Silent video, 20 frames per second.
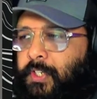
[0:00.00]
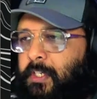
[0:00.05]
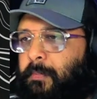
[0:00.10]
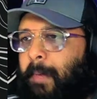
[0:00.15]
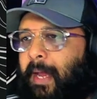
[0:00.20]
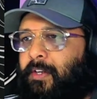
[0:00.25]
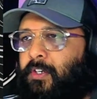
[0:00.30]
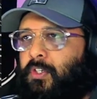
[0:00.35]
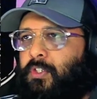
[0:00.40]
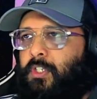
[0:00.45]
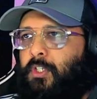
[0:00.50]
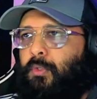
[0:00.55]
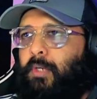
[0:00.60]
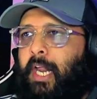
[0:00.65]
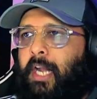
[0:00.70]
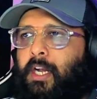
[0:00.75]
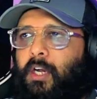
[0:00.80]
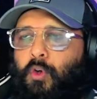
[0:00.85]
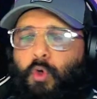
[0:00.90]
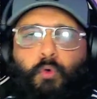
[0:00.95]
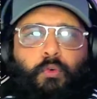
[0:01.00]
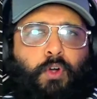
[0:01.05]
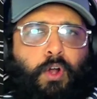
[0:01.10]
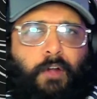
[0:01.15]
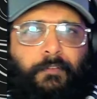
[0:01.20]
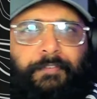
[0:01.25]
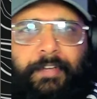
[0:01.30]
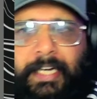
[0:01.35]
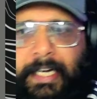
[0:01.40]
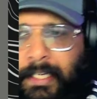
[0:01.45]
Manchester United. Overall
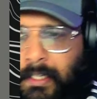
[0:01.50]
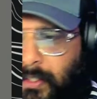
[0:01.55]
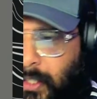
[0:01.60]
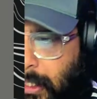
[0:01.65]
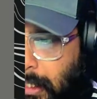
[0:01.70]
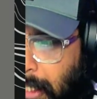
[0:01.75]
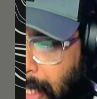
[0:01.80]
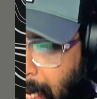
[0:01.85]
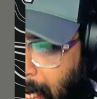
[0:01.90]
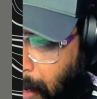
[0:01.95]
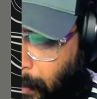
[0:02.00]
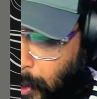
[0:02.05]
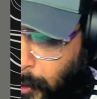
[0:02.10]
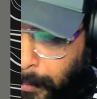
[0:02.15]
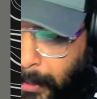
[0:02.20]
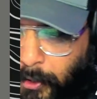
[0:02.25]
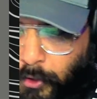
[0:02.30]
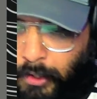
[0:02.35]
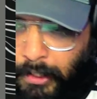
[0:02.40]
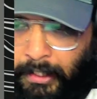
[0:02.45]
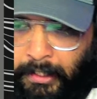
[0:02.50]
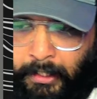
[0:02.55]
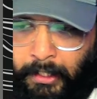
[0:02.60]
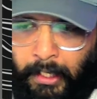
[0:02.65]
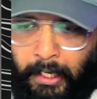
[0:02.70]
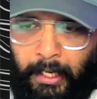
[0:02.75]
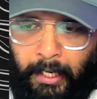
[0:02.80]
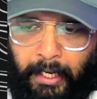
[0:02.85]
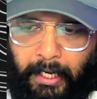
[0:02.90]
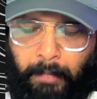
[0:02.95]
feelings, like I was mentioning
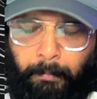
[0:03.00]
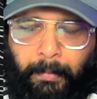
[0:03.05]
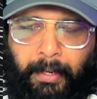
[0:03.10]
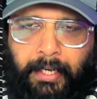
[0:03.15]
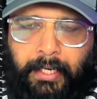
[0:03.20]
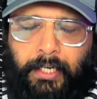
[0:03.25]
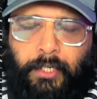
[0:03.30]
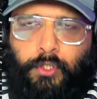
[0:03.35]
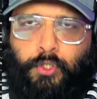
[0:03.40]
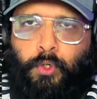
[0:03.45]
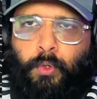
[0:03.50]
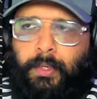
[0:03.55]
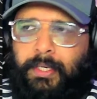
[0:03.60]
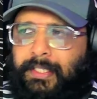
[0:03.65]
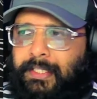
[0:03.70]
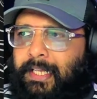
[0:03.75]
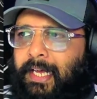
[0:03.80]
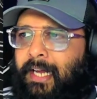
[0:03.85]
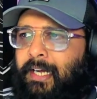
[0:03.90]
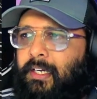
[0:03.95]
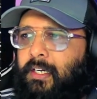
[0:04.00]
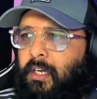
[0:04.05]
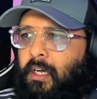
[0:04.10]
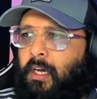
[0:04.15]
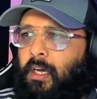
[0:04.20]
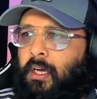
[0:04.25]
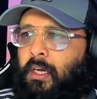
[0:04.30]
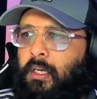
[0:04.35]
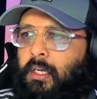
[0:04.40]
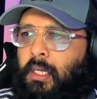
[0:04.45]
in my intro, is that
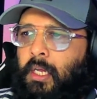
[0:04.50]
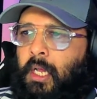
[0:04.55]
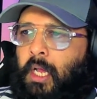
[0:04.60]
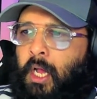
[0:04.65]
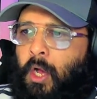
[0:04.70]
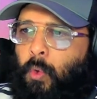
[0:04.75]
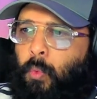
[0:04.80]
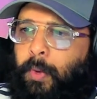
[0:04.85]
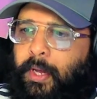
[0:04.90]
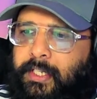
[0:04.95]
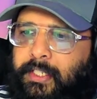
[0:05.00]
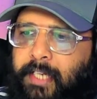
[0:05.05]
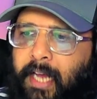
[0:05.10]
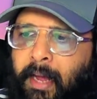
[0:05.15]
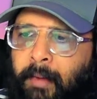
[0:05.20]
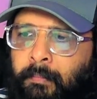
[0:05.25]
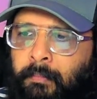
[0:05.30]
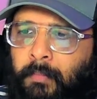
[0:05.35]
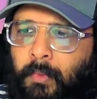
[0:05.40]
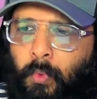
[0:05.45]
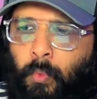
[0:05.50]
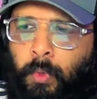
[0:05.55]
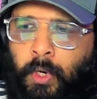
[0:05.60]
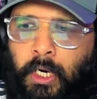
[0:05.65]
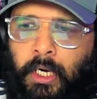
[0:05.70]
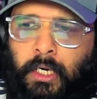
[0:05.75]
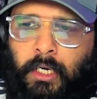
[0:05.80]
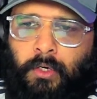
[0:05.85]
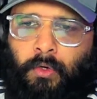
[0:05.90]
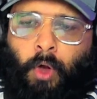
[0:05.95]
West Ham
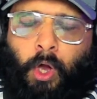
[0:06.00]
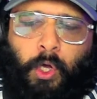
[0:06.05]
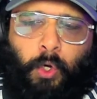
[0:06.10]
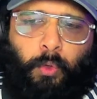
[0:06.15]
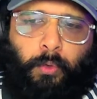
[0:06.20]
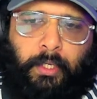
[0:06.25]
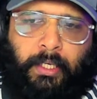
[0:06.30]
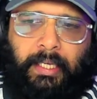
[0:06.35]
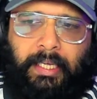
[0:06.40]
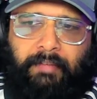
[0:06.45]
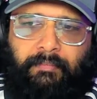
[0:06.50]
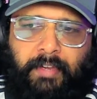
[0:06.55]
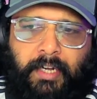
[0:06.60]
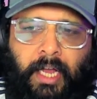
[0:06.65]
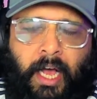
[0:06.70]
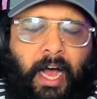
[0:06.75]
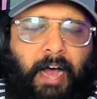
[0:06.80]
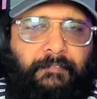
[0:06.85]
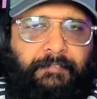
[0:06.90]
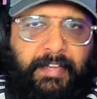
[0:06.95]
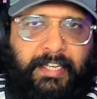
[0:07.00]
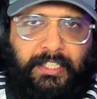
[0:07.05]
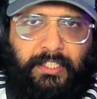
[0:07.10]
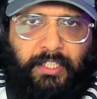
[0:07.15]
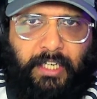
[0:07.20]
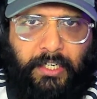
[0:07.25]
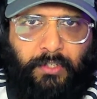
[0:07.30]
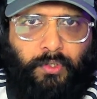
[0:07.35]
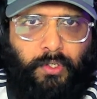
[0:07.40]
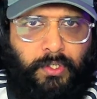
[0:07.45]
were not looking even half as
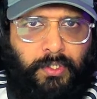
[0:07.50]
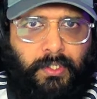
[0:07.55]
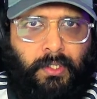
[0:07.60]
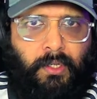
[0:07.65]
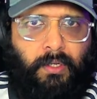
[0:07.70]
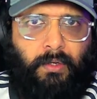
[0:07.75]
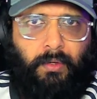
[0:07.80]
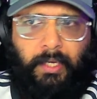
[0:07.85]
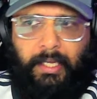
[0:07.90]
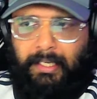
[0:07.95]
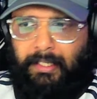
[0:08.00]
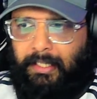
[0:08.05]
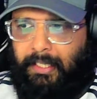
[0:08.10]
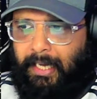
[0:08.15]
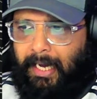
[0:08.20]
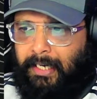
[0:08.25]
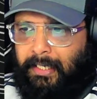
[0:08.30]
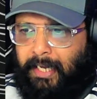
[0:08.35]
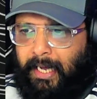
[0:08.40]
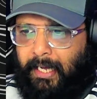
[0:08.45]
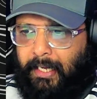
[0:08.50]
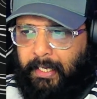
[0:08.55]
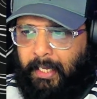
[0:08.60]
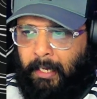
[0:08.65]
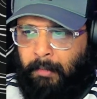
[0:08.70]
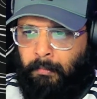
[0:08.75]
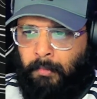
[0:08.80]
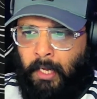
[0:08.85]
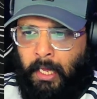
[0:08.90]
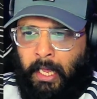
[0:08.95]
dangerous in the entire
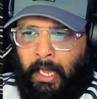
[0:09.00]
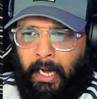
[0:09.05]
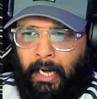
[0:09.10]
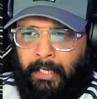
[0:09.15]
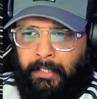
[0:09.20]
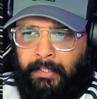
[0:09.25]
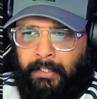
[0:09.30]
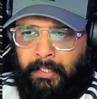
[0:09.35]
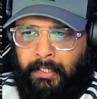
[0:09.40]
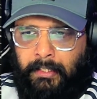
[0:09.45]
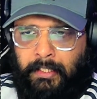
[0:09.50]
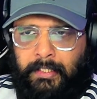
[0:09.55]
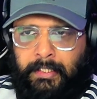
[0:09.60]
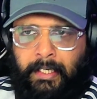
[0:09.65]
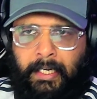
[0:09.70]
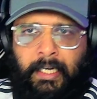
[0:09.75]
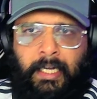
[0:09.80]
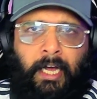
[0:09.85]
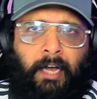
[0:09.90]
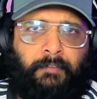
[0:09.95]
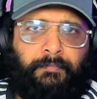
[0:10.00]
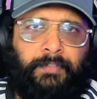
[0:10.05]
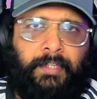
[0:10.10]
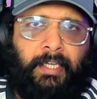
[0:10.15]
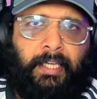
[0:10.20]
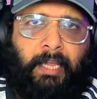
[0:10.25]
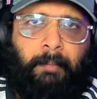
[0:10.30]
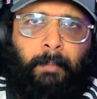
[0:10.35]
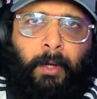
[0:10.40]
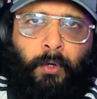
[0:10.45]
game. I think in the second half they
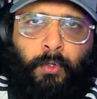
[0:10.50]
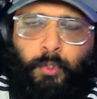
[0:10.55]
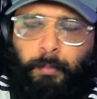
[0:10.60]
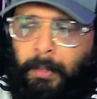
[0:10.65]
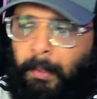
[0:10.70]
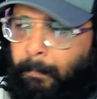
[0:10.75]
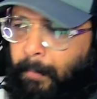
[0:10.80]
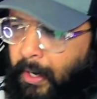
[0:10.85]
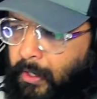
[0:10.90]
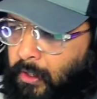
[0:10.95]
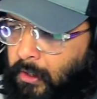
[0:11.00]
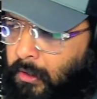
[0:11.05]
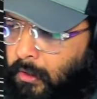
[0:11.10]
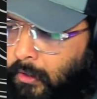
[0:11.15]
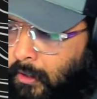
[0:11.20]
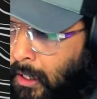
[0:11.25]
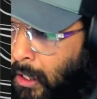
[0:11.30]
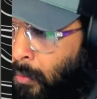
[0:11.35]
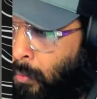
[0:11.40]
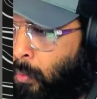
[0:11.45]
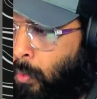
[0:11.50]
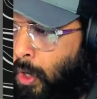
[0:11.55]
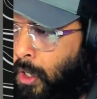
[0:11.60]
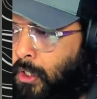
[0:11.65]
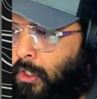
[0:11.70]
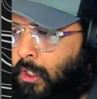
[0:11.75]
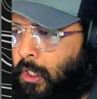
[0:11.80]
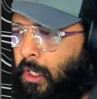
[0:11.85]
came out to be better than what